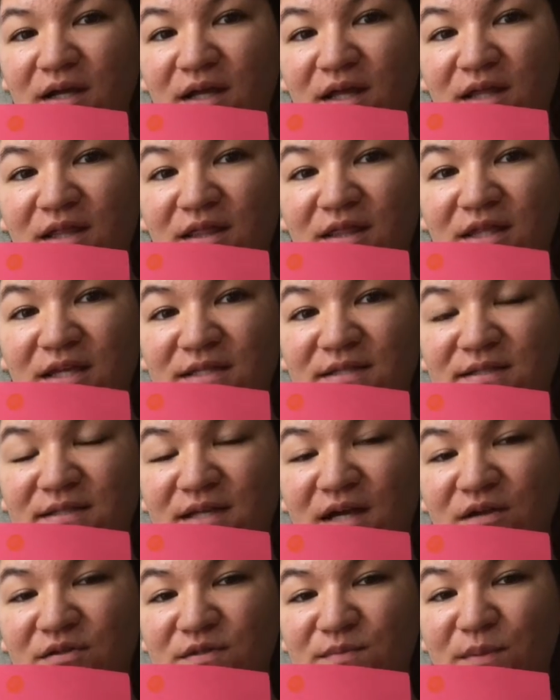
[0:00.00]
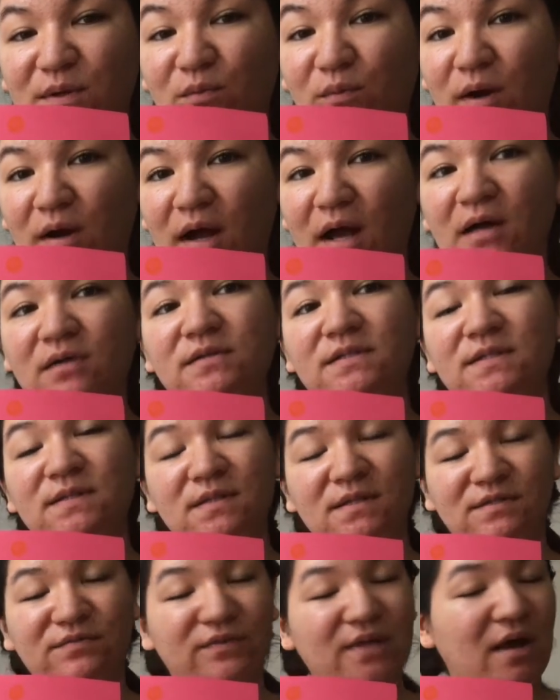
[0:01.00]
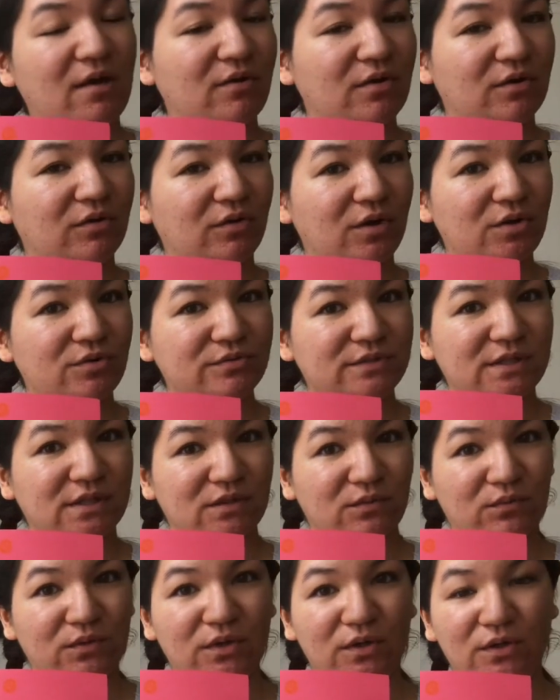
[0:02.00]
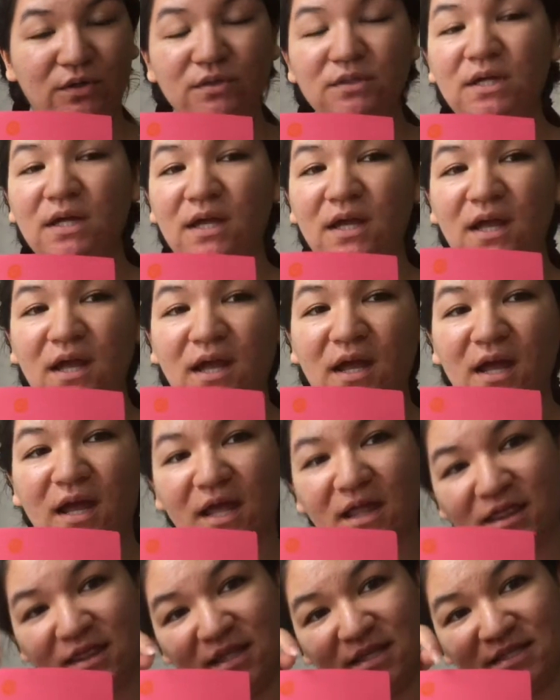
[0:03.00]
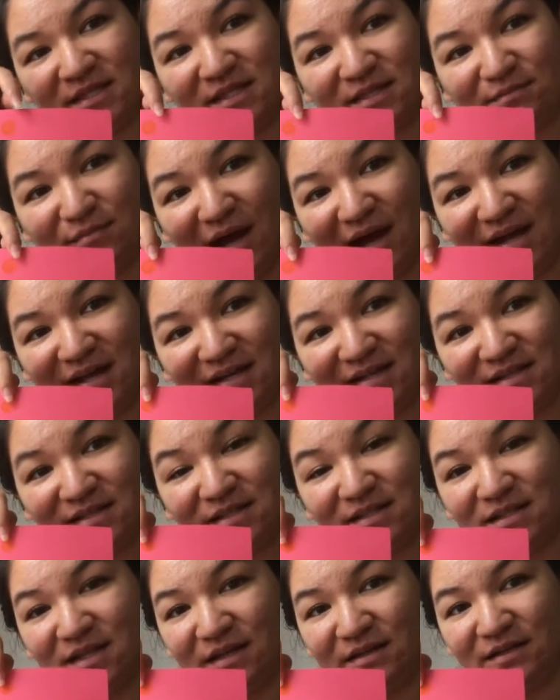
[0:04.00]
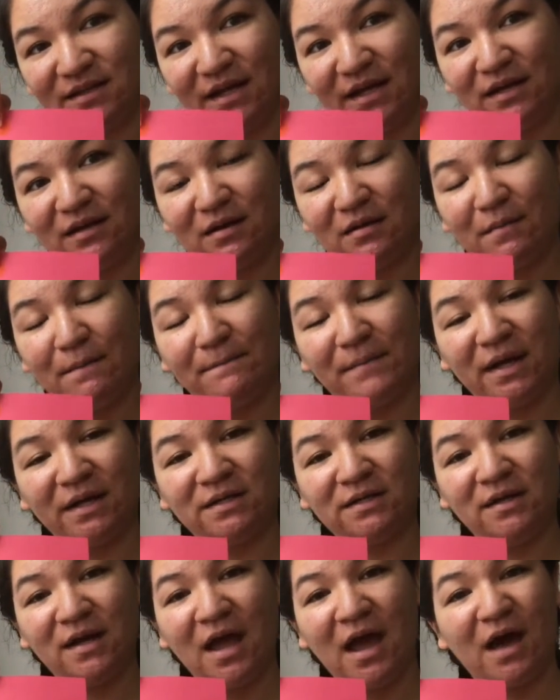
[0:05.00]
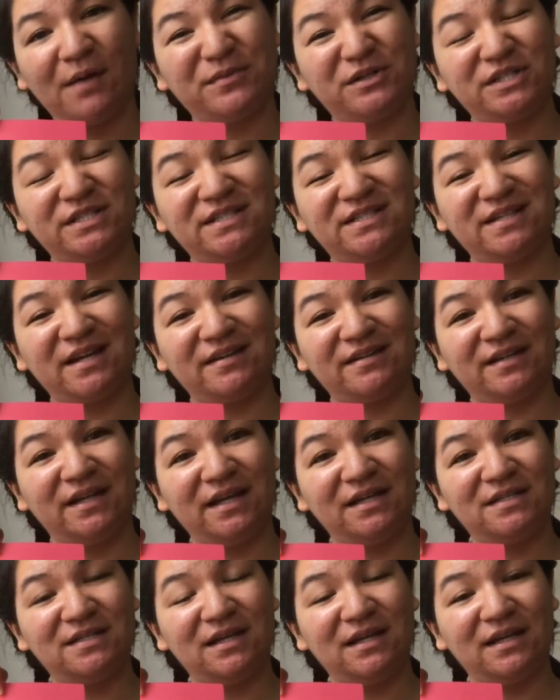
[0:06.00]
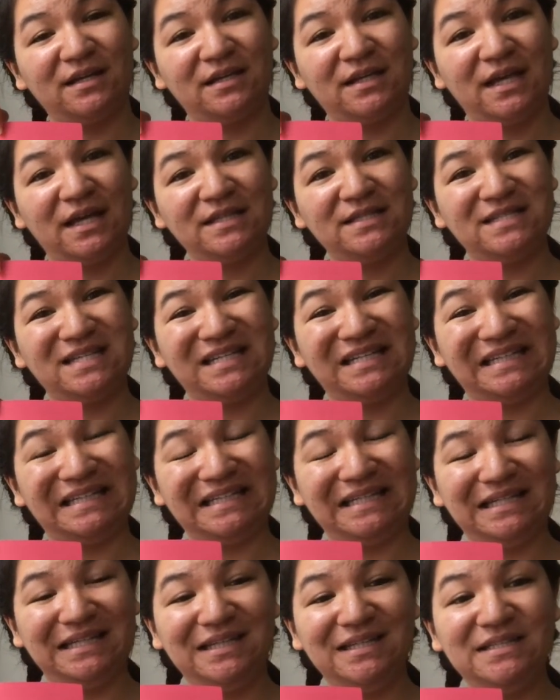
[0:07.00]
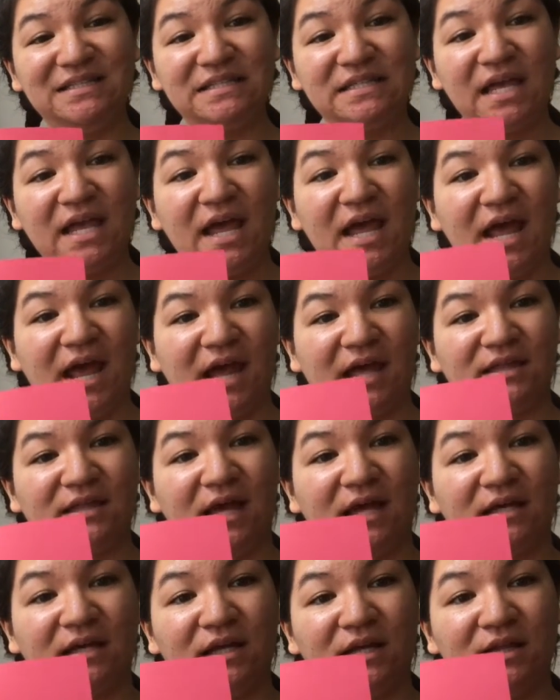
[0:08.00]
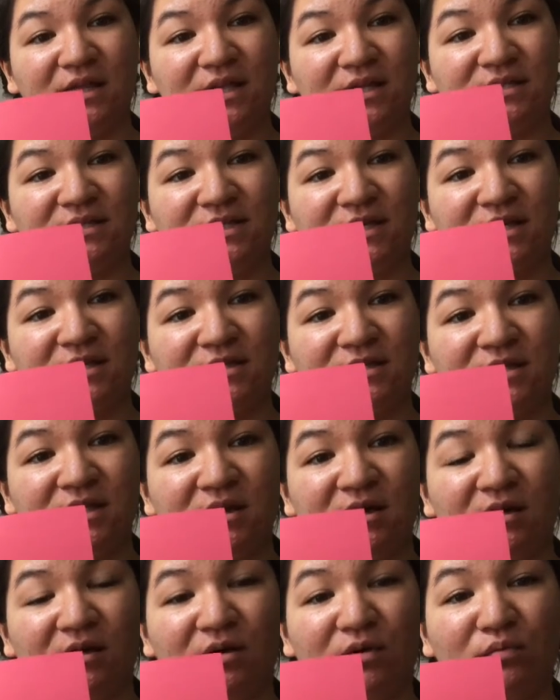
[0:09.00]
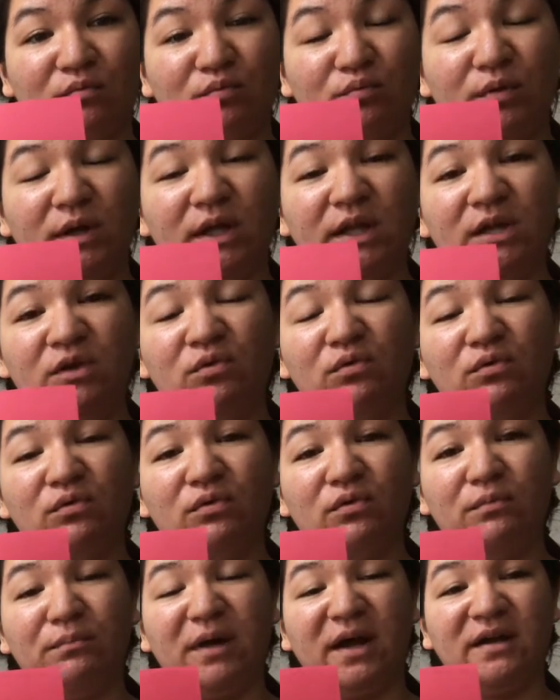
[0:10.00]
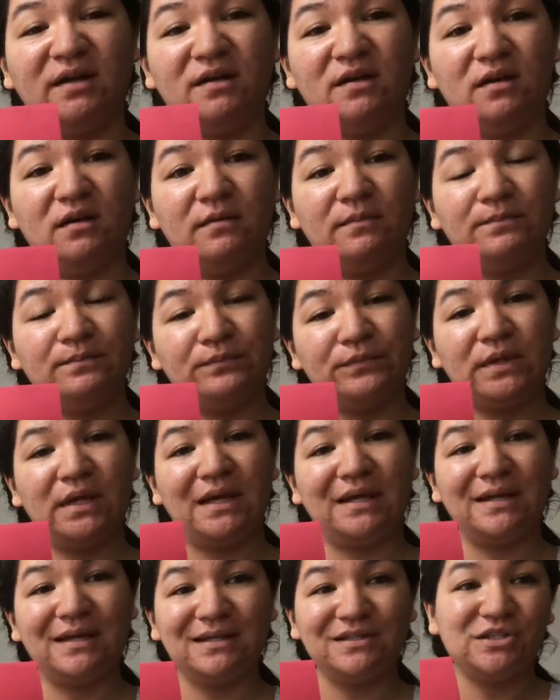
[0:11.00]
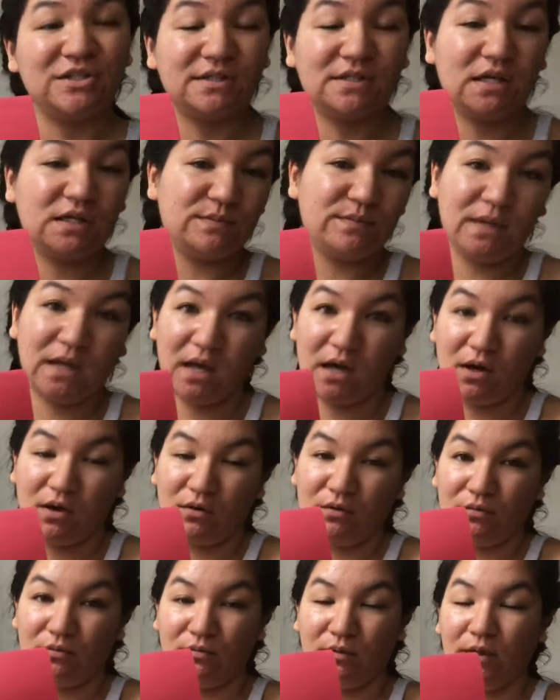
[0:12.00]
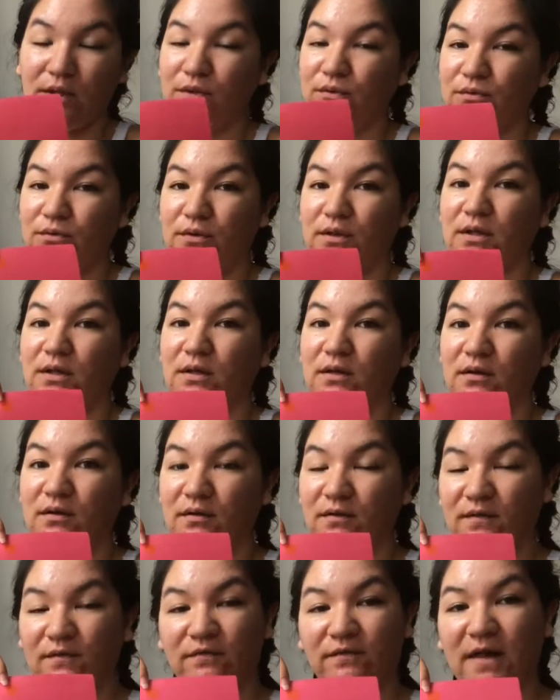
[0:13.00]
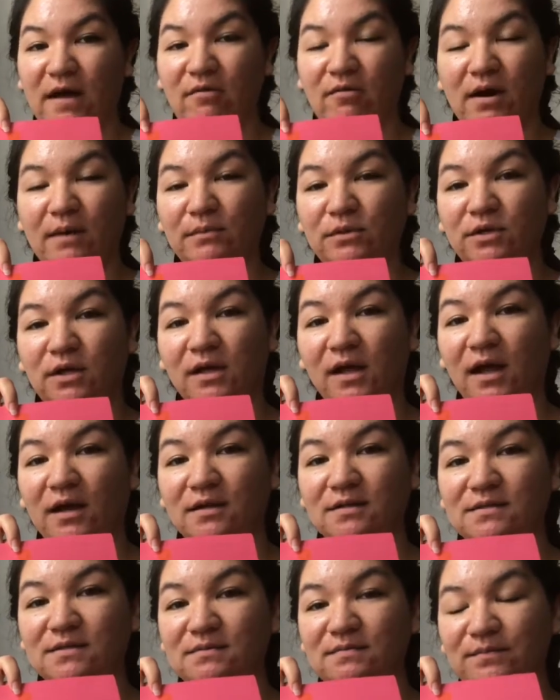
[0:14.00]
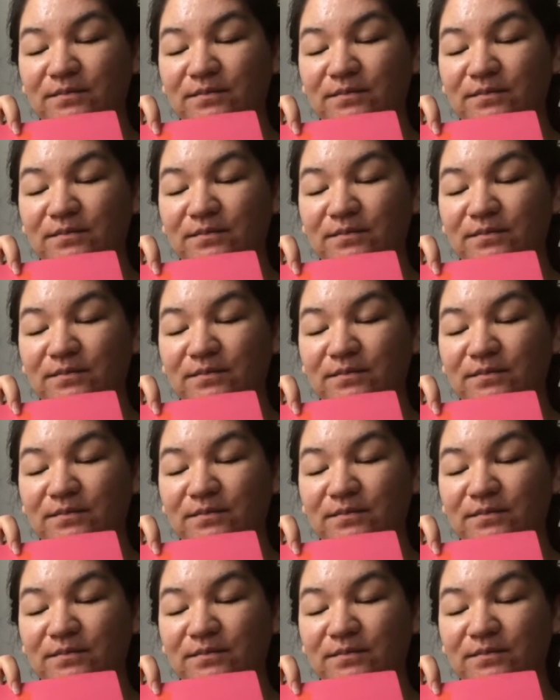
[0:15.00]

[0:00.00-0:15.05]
This tells me where else this flower grows in the world. This is my sunlight button, how much sunlight it gets and needs. And then this is the really cool button, and it just tells me how really cool the flower I'm looking at is.